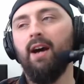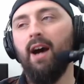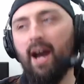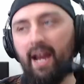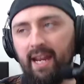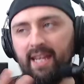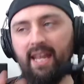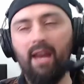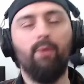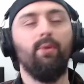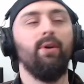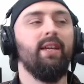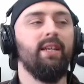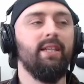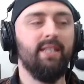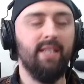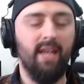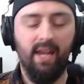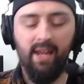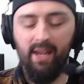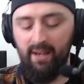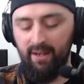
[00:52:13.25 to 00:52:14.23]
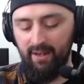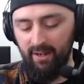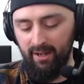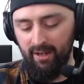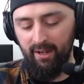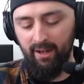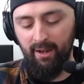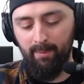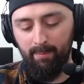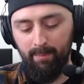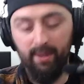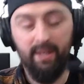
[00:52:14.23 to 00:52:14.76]
I get what you're saying,
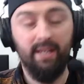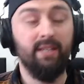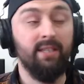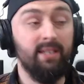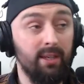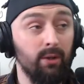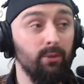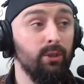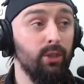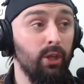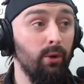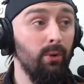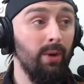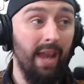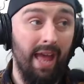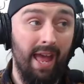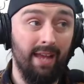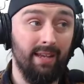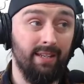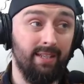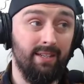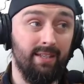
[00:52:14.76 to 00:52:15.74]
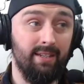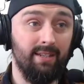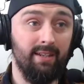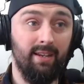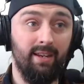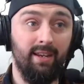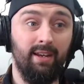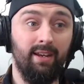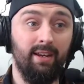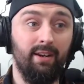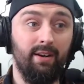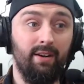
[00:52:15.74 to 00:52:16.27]
but it's still 2 less,
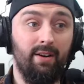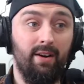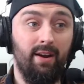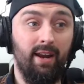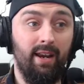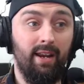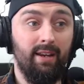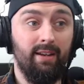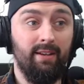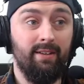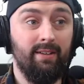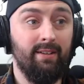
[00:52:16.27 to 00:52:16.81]
right?